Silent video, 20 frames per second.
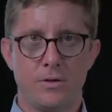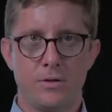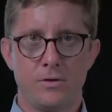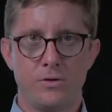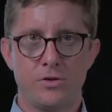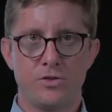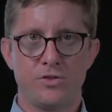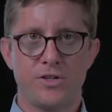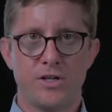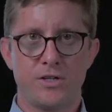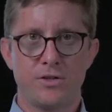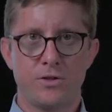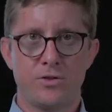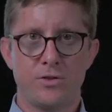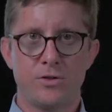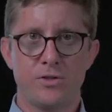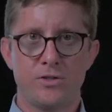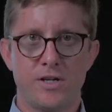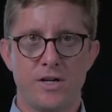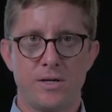Looks like the
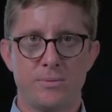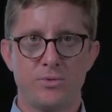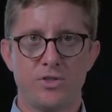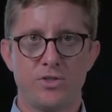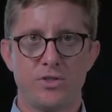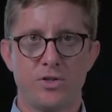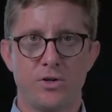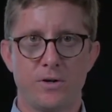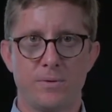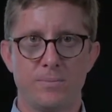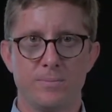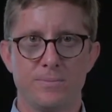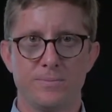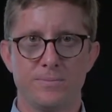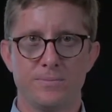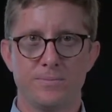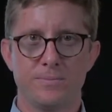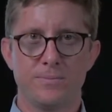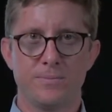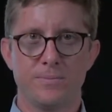third time's a charm.
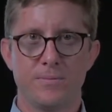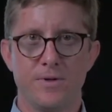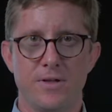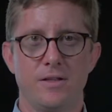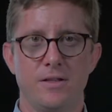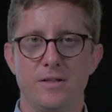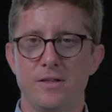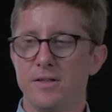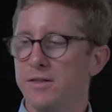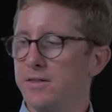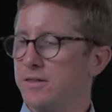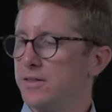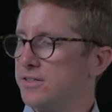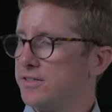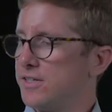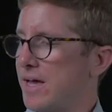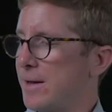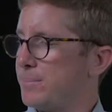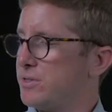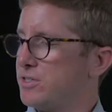
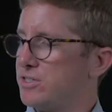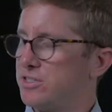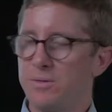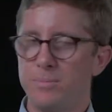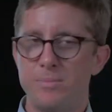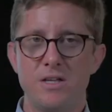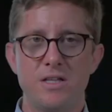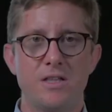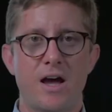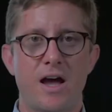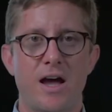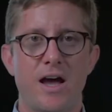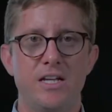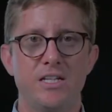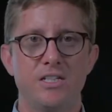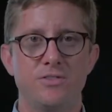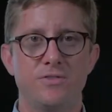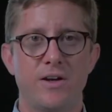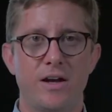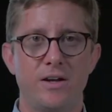This happens to be the
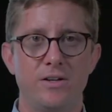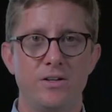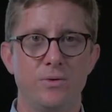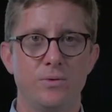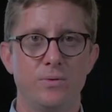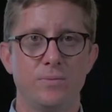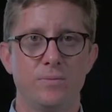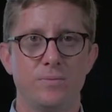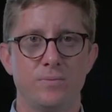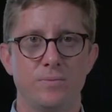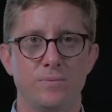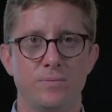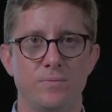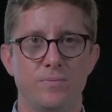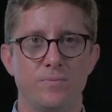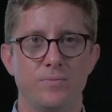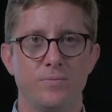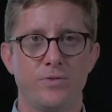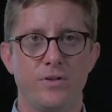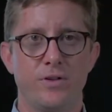highest value
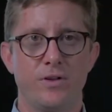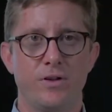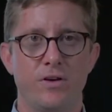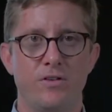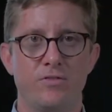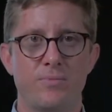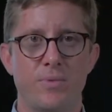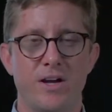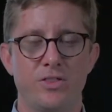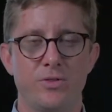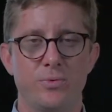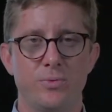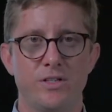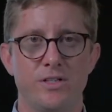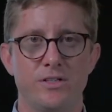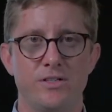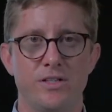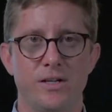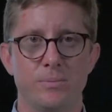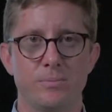of my
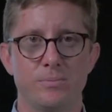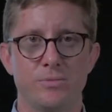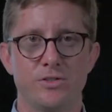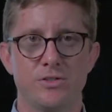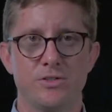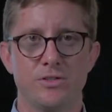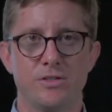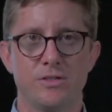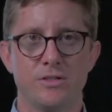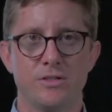3 attempts,